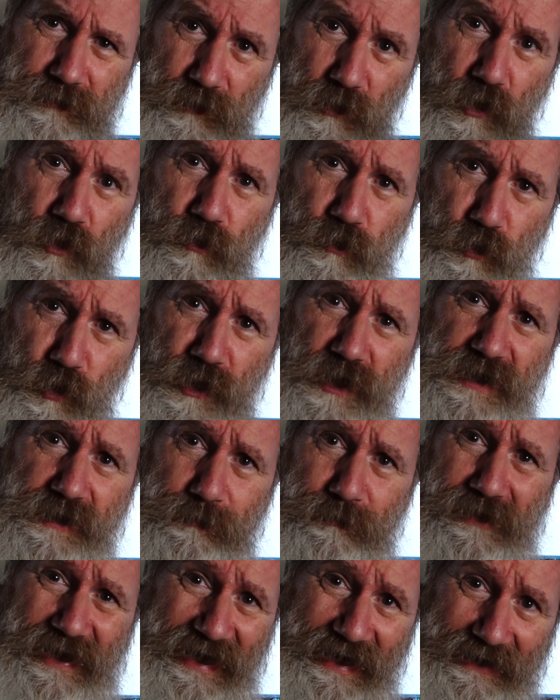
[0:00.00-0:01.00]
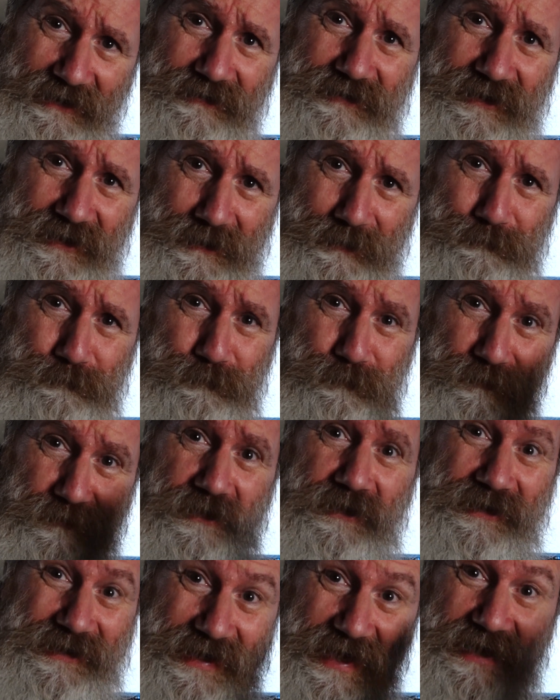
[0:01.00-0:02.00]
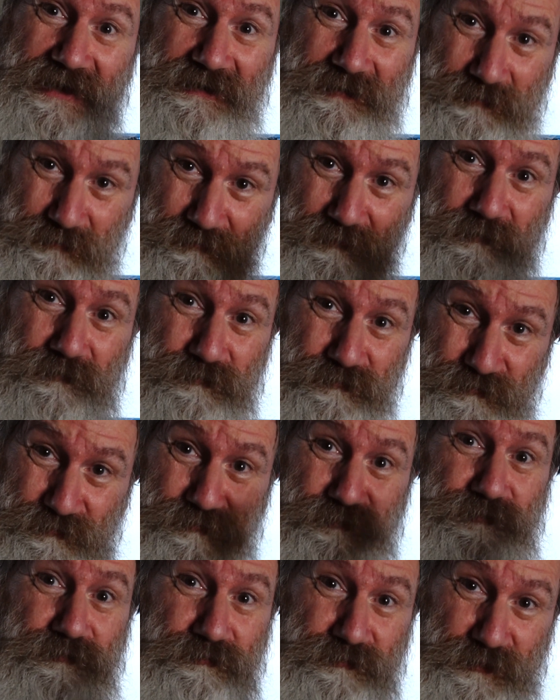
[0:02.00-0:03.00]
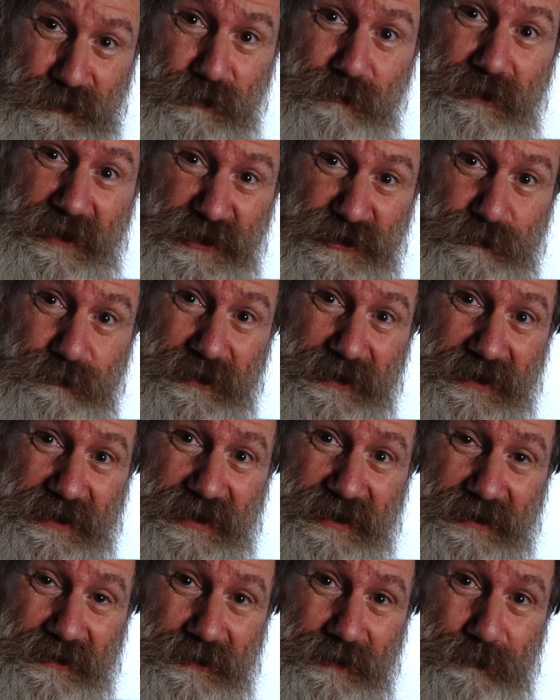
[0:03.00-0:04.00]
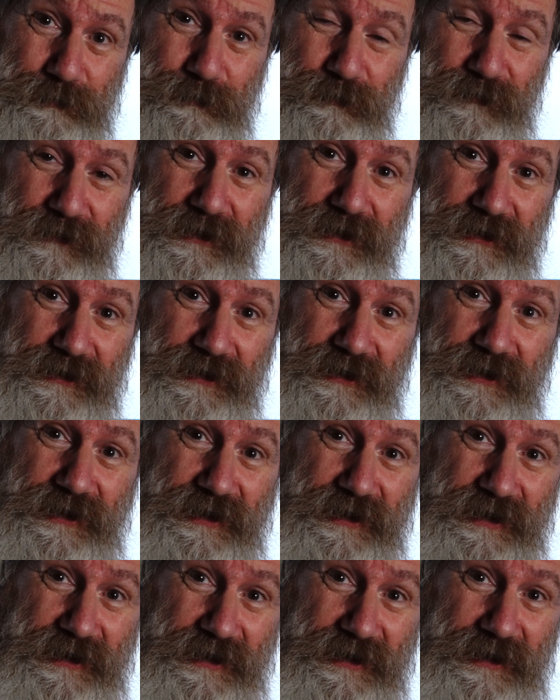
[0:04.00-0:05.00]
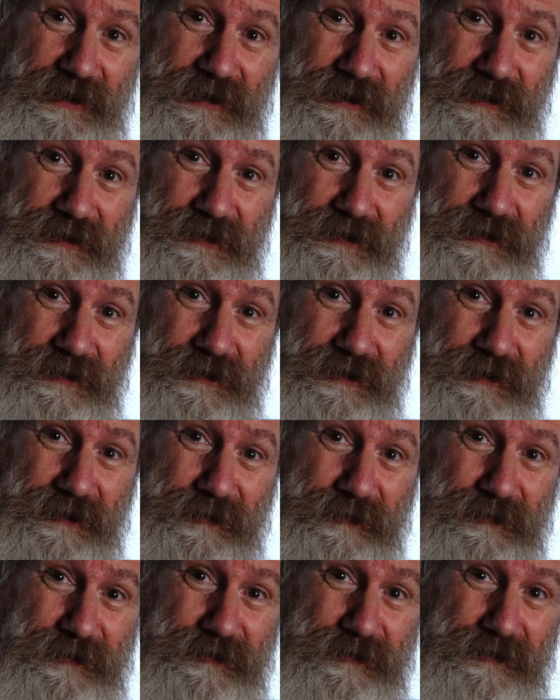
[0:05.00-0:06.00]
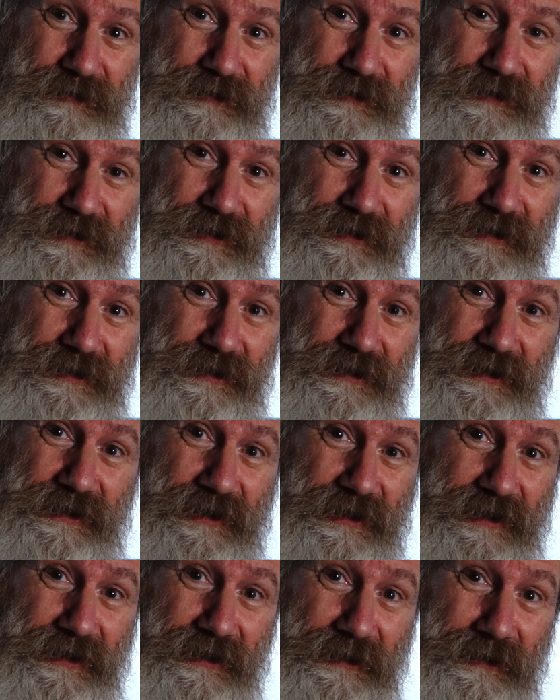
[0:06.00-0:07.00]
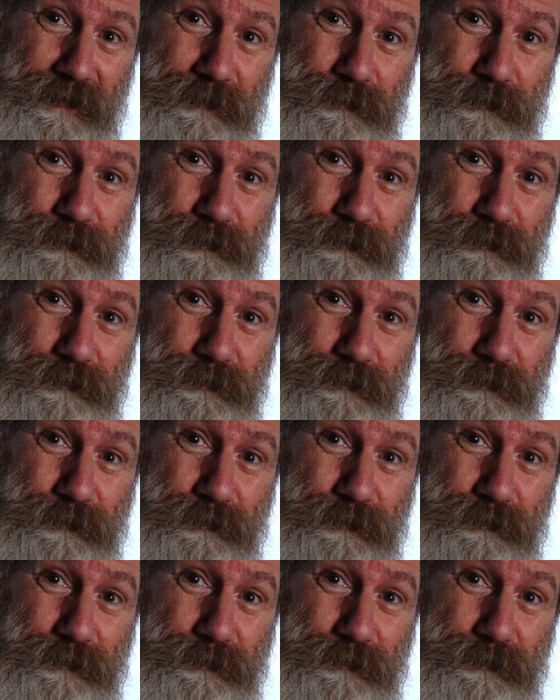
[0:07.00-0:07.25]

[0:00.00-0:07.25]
a woolly bag, yeah, again, to match my kit. And yeah,